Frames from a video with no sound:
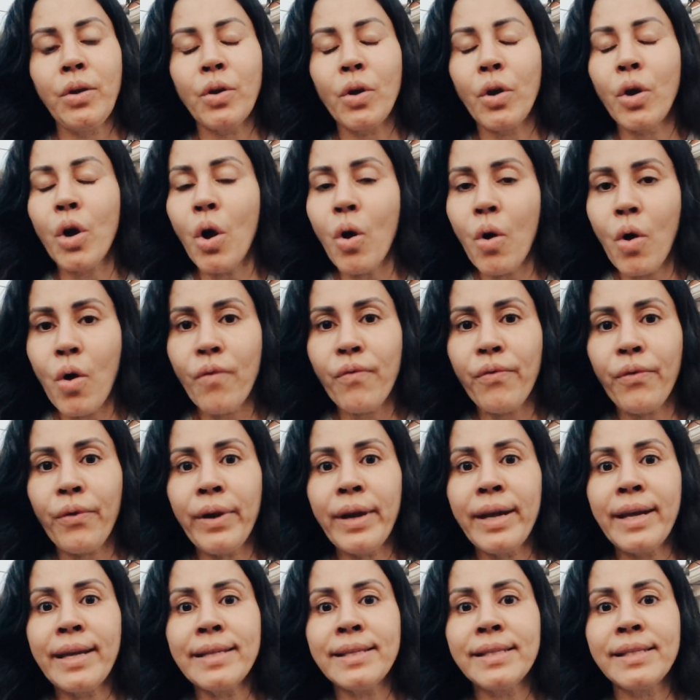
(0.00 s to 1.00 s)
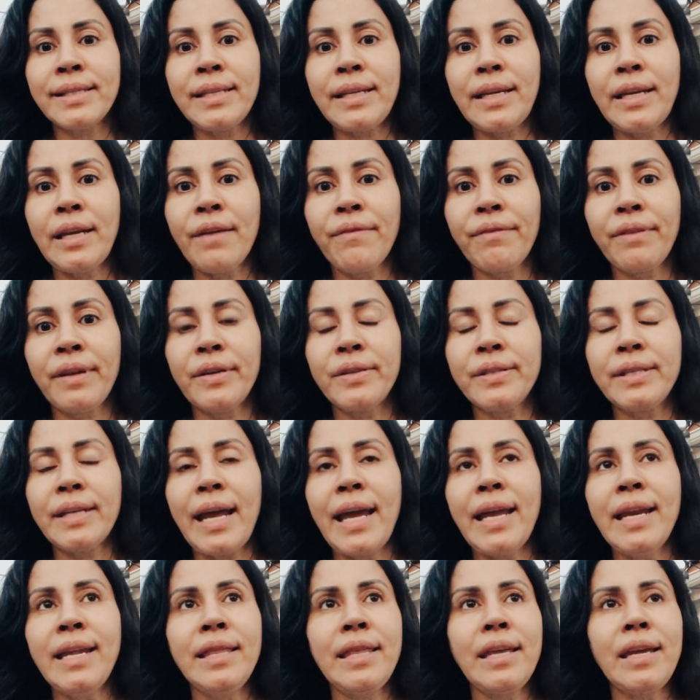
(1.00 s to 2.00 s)
go over it and see if there's
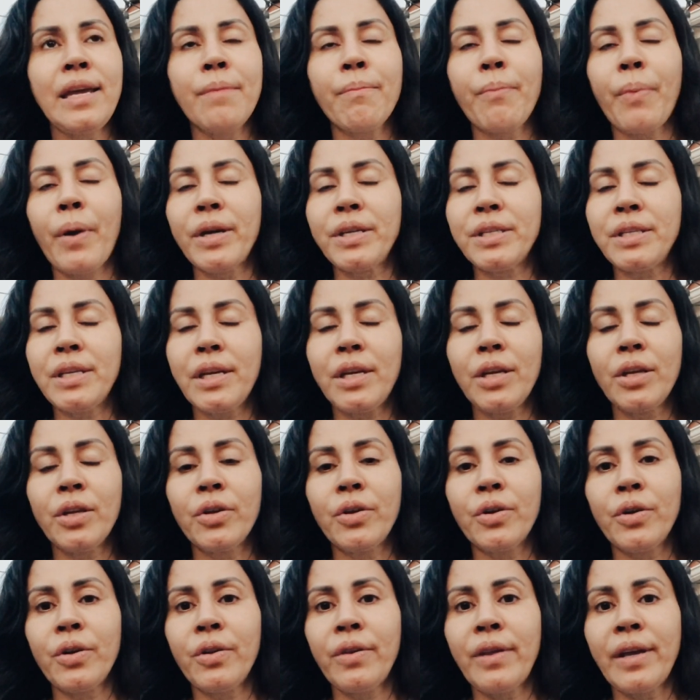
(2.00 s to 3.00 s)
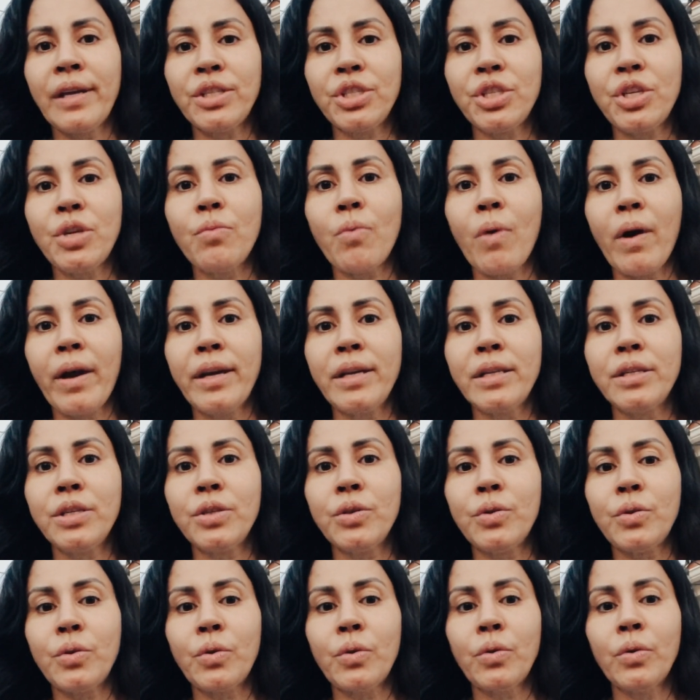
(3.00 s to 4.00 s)
anything in particular that she wanted
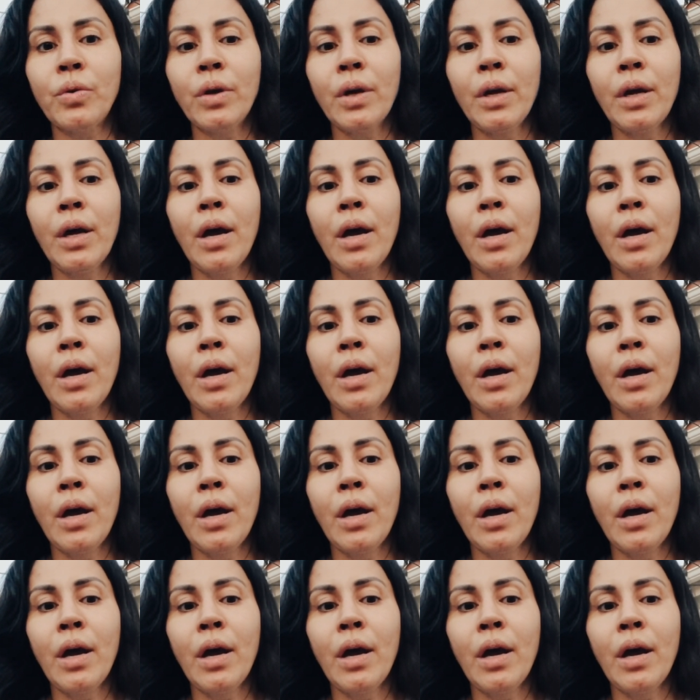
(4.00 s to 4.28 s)
to